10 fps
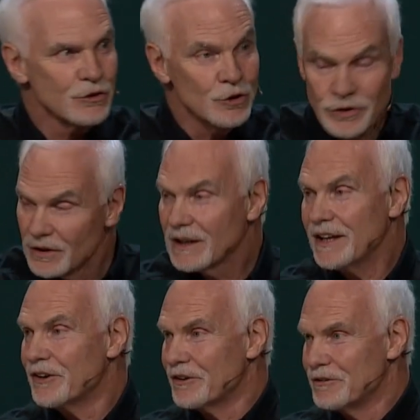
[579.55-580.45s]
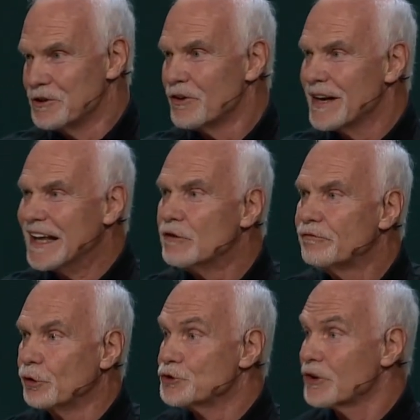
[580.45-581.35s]
You're a leader, you're an
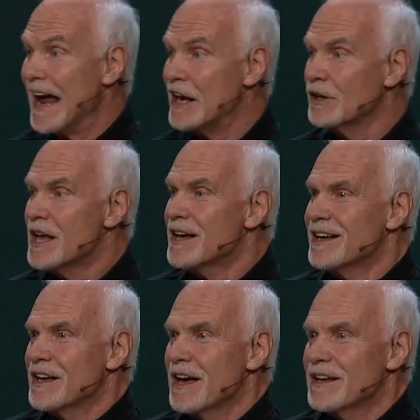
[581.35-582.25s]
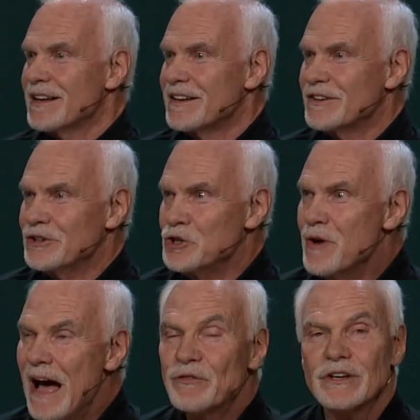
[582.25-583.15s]
influencer, and
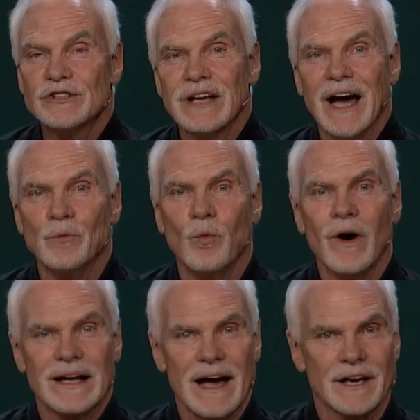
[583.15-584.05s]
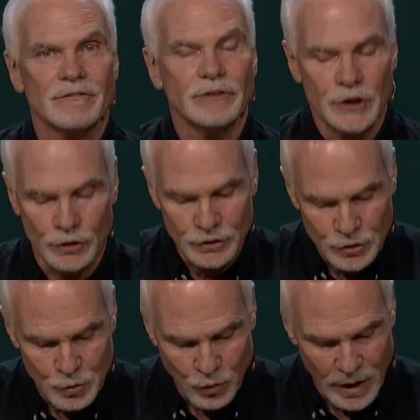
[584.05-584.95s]
you have to decide what kind of leader
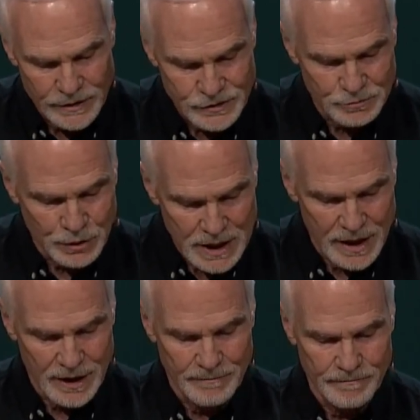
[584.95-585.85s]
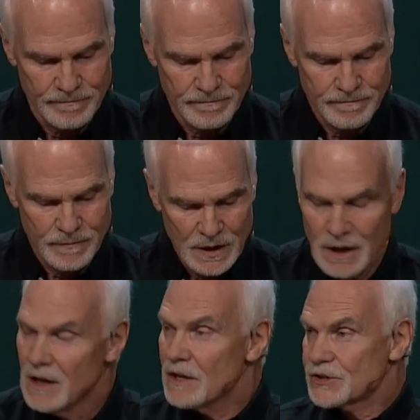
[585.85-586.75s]
you want to become.
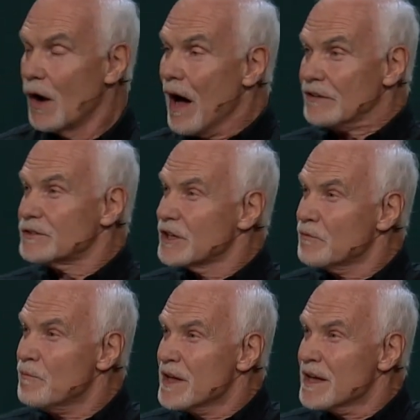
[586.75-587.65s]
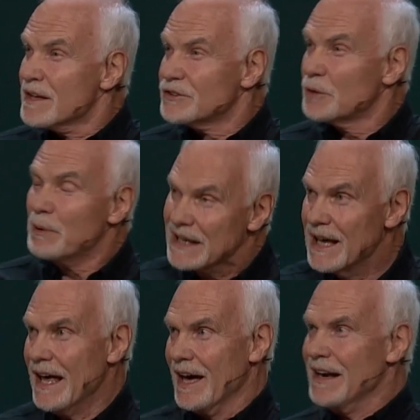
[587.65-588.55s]
So, to, to
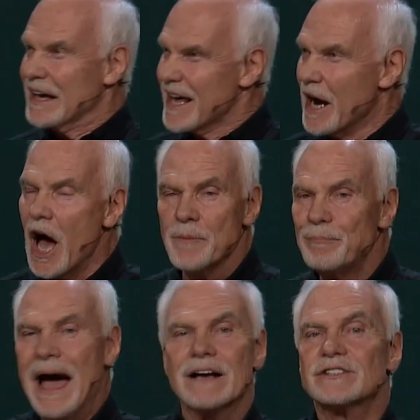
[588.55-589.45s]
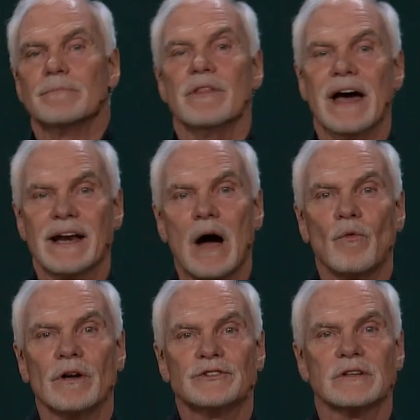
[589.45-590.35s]
begin, kind of unpack some of that, I
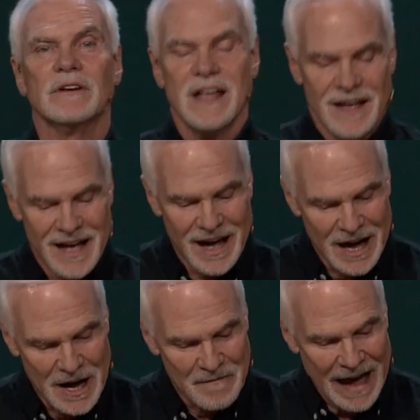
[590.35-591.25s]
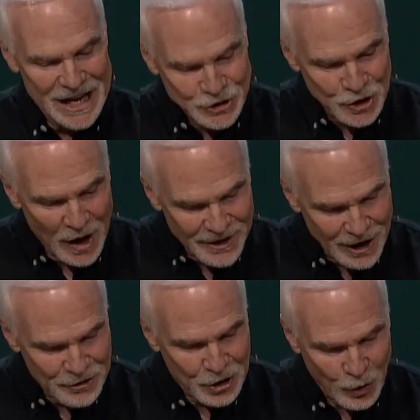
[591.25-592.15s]
want to uh, ask you
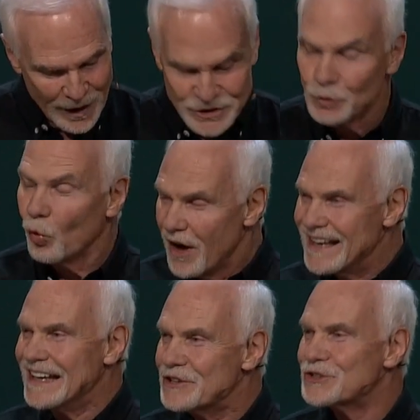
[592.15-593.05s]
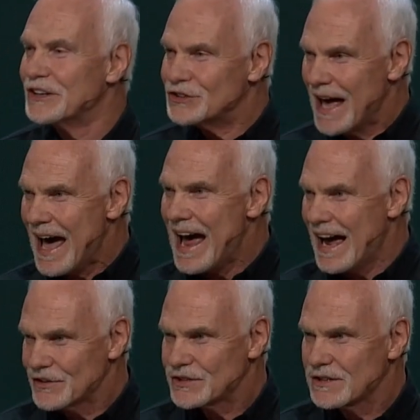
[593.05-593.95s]
another question What is the
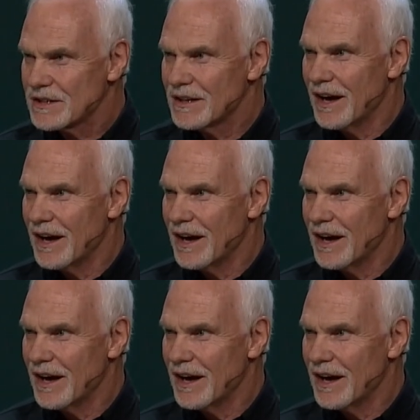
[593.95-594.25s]
task